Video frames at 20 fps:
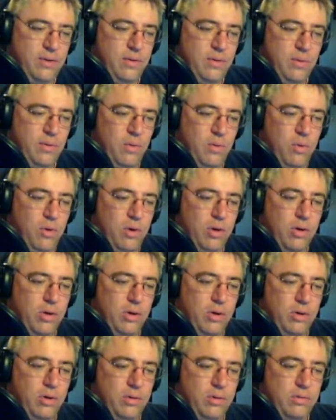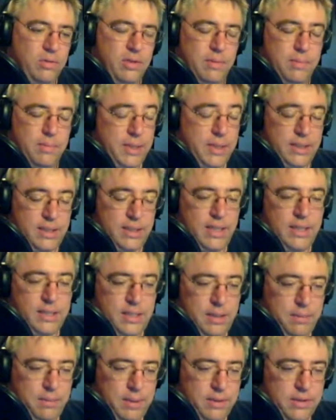or somebody's
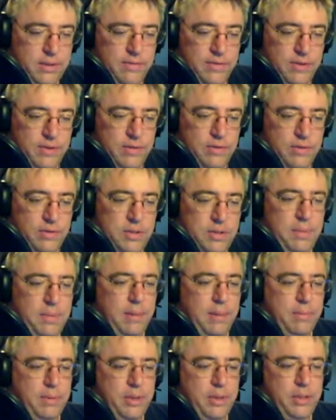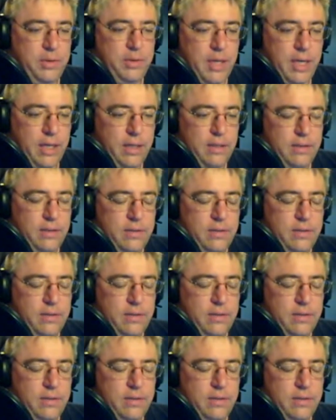DHCP server to be able to do that.